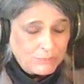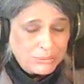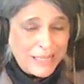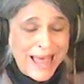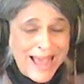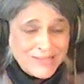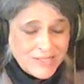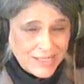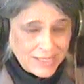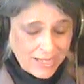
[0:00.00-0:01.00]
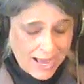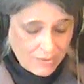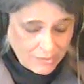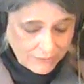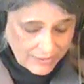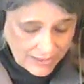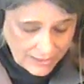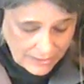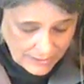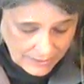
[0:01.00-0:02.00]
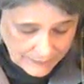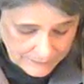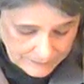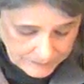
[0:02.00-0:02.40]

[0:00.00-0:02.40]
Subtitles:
blasting out of a